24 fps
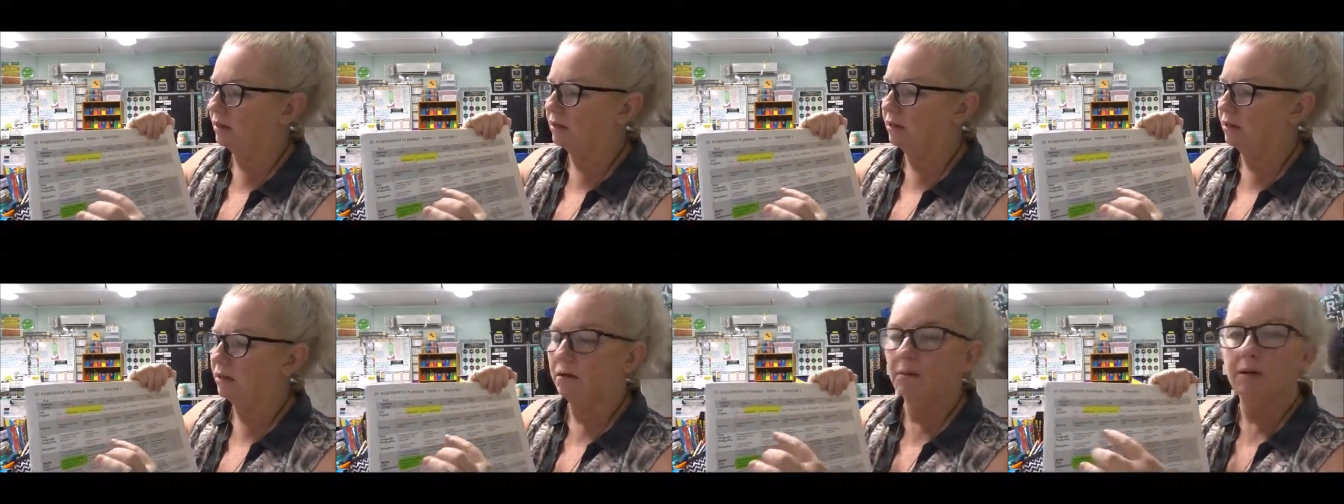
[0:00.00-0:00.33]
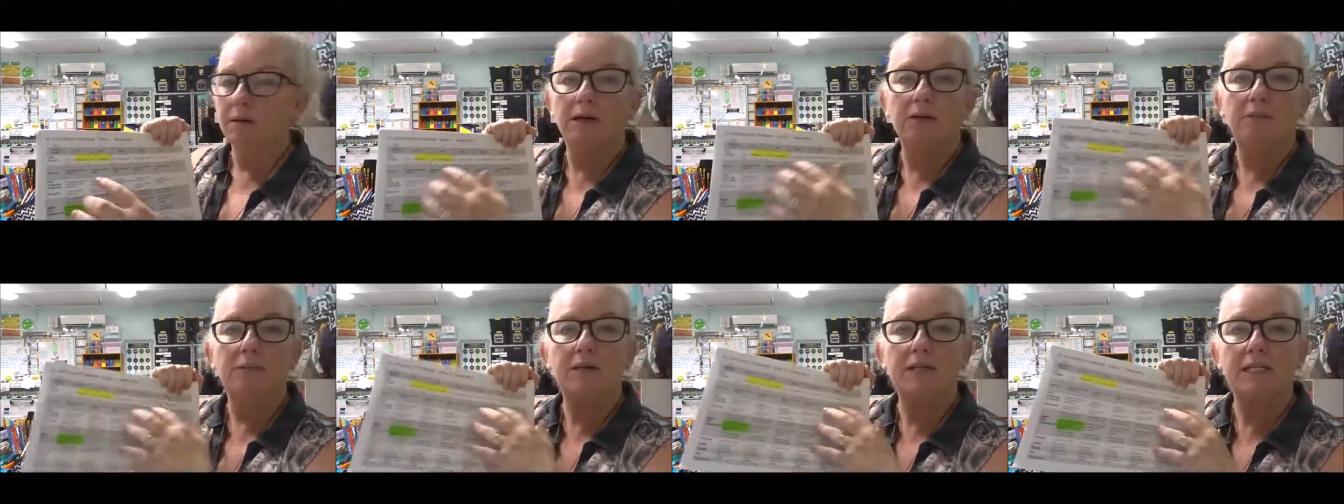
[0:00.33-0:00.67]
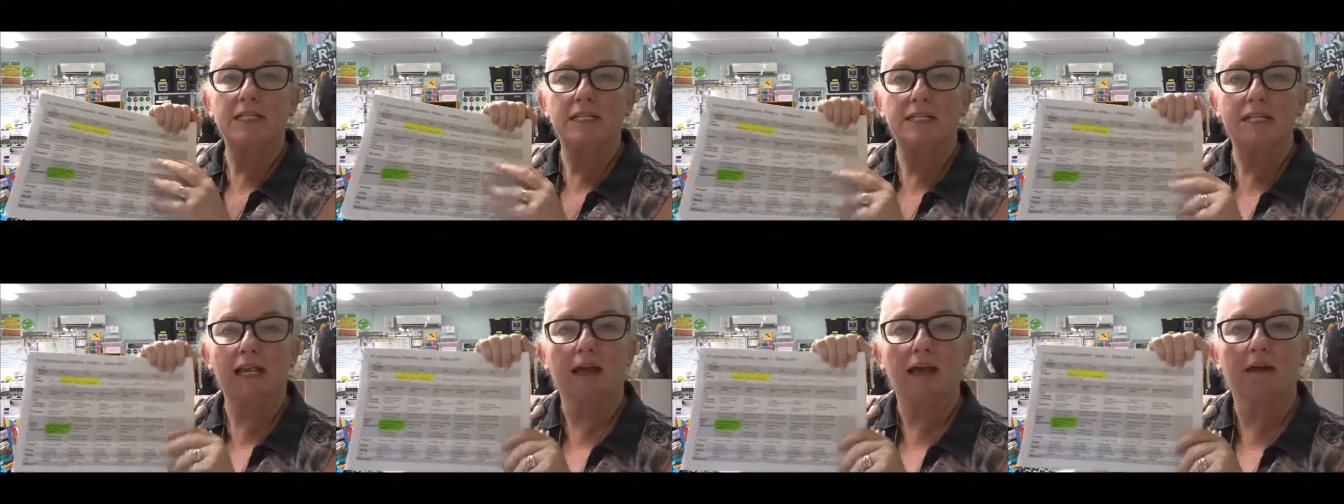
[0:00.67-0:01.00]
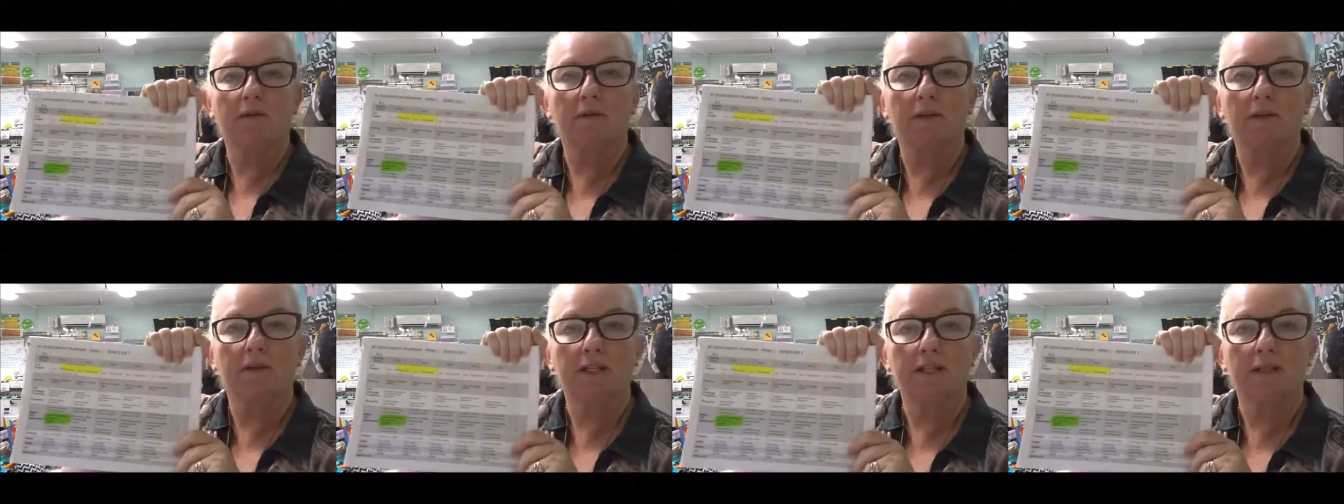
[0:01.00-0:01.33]
I'm a little bit slack
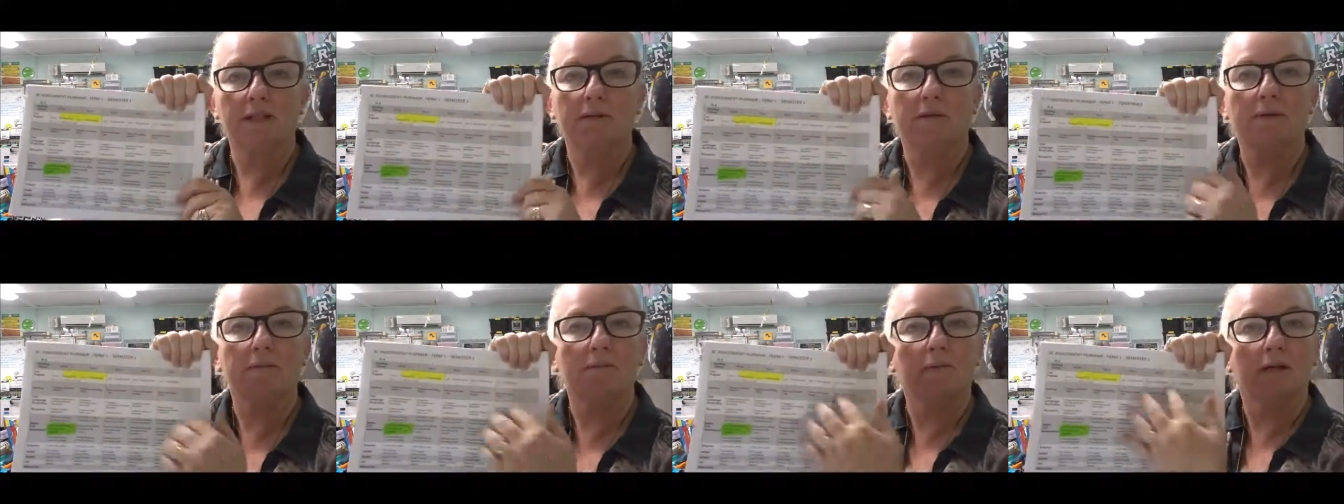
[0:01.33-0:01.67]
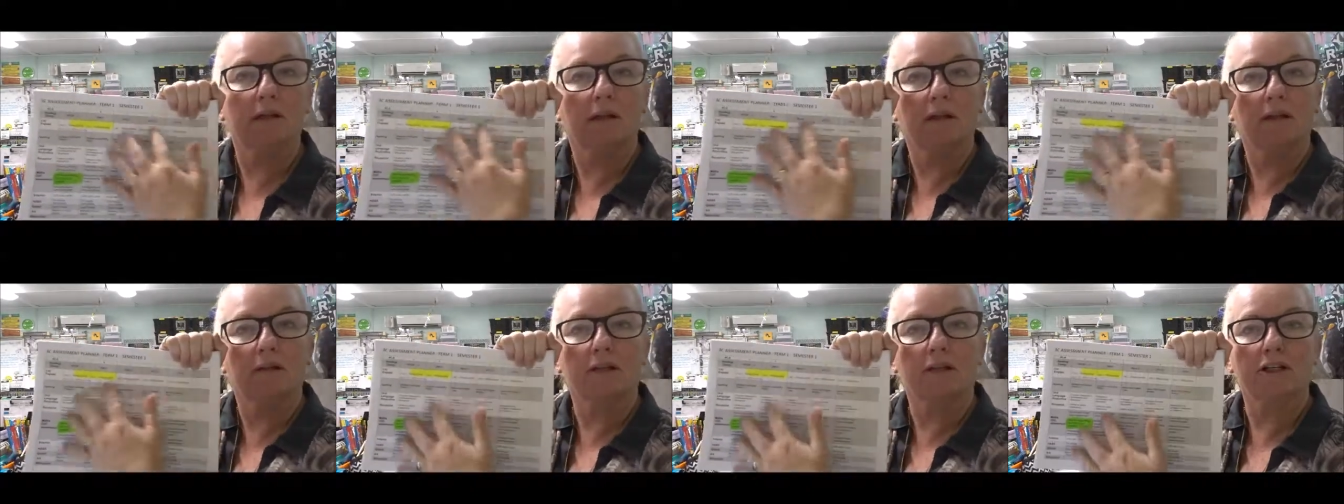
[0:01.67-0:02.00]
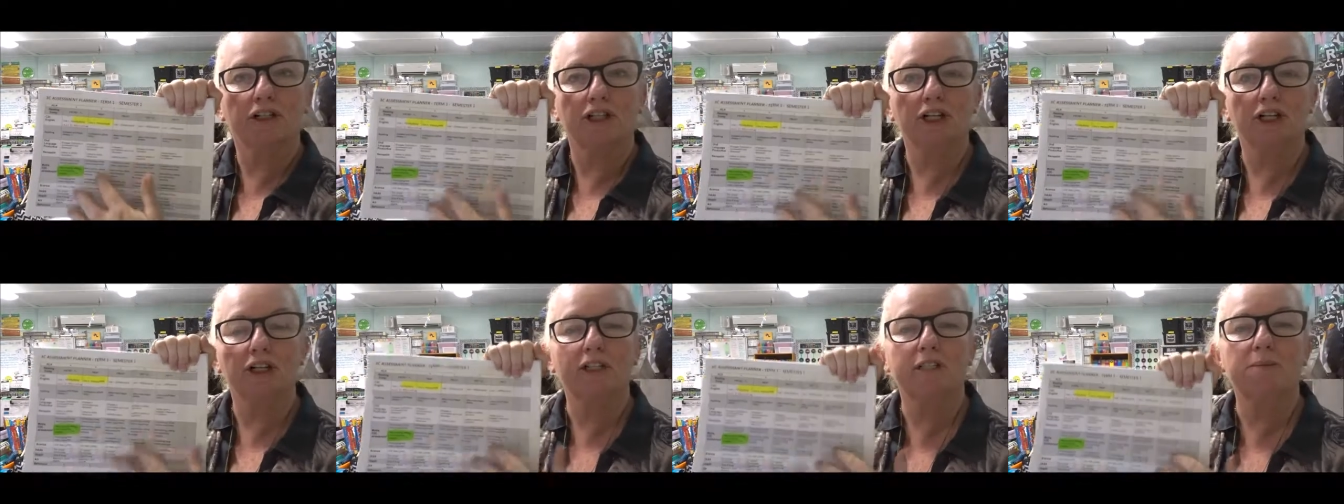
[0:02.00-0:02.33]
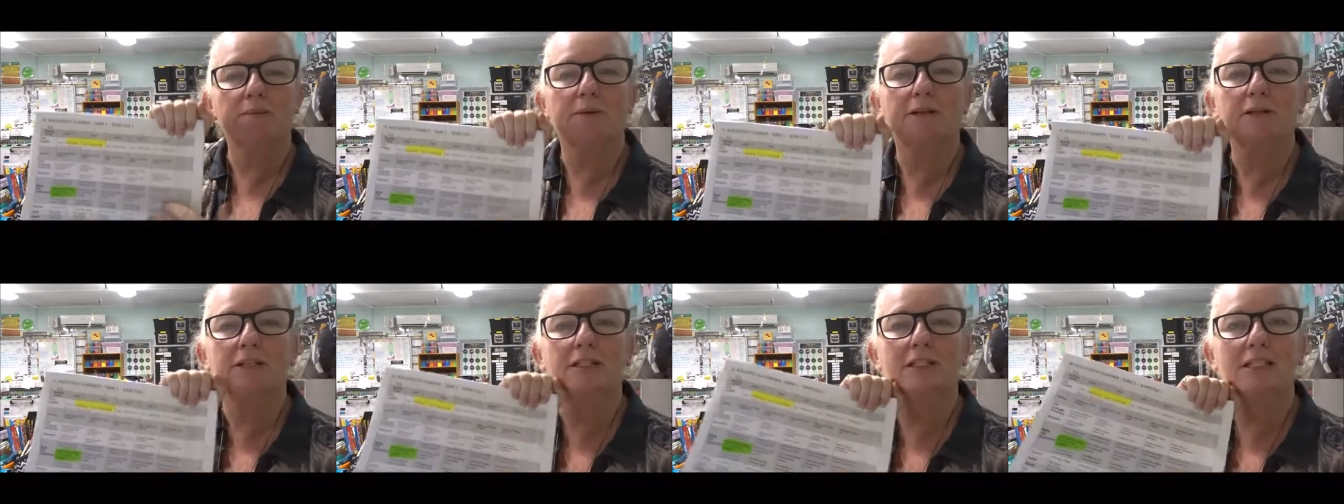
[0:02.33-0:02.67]
with this one, but I thought I'd show this
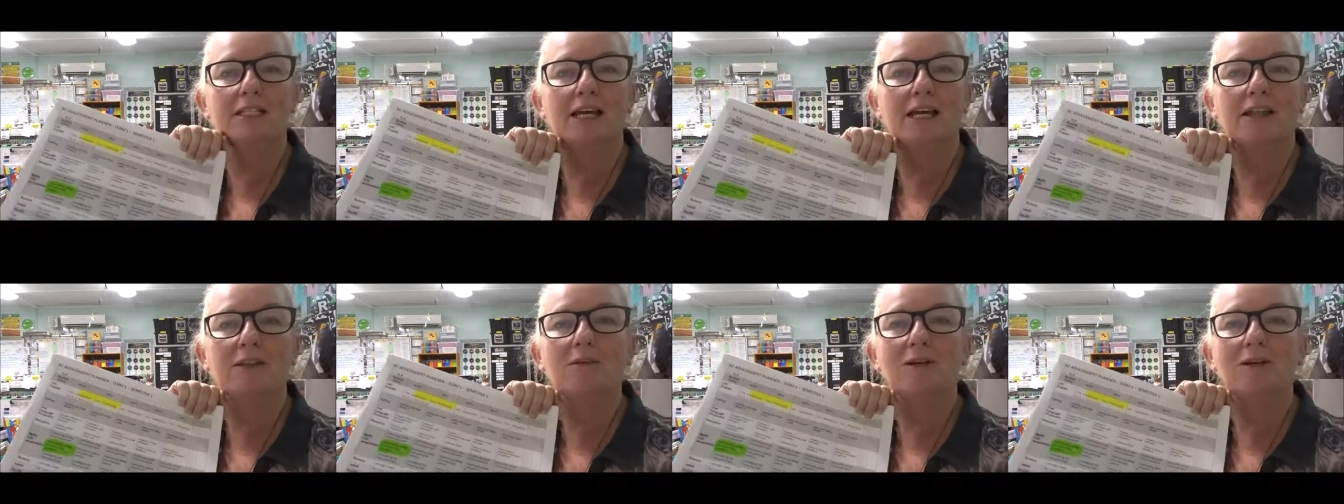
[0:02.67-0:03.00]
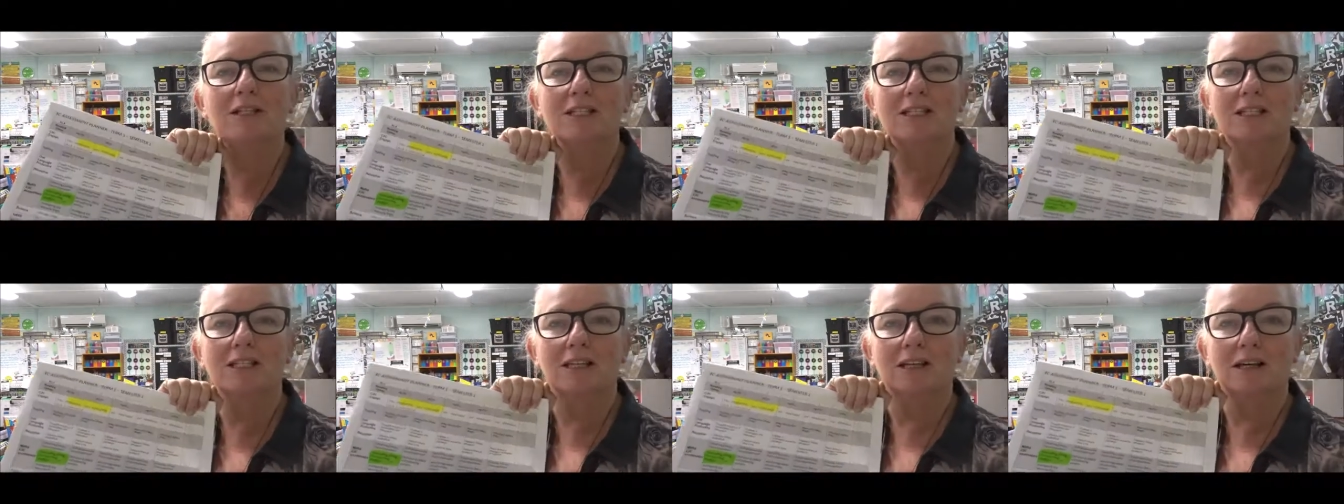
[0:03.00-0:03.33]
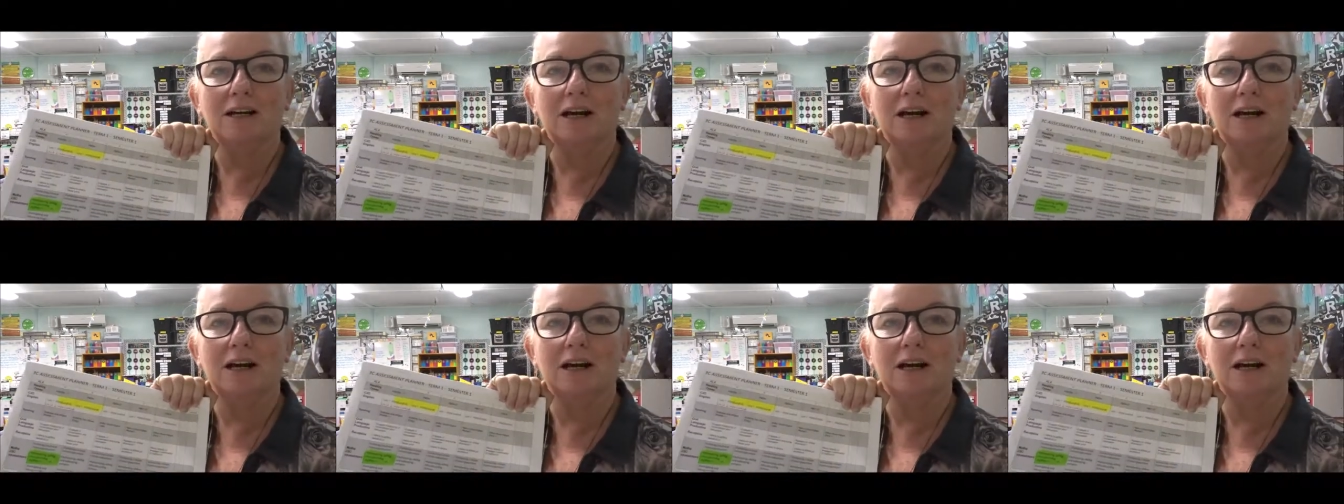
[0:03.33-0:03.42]
because the other ones